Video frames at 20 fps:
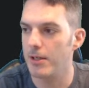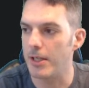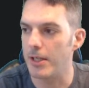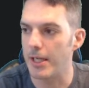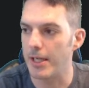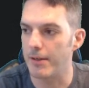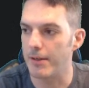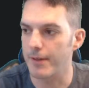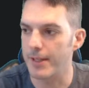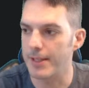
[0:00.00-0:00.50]
and
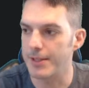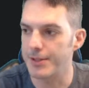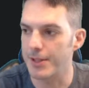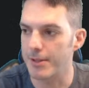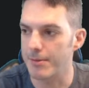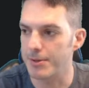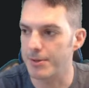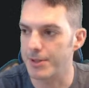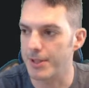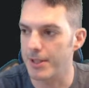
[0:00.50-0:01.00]
any LAN
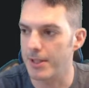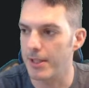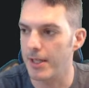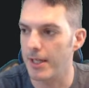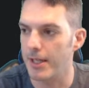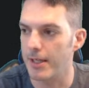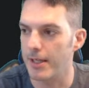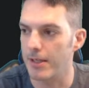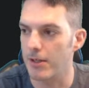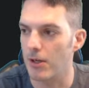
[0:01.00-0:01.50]
segments get
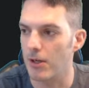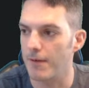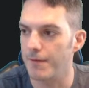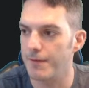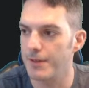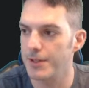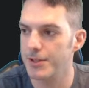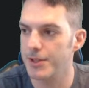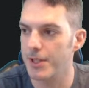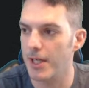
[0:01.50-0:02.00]
hanging off
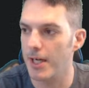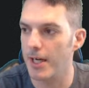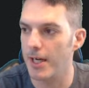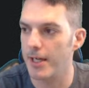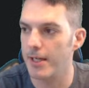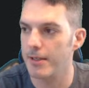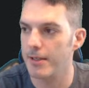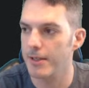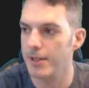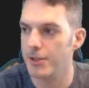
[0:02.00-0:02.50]
this
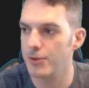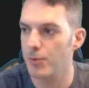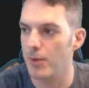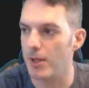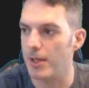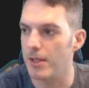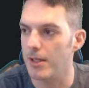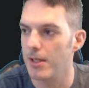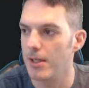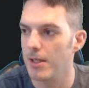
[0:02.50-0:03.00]
guy, guess
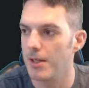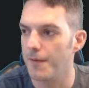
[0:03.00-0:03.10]
what?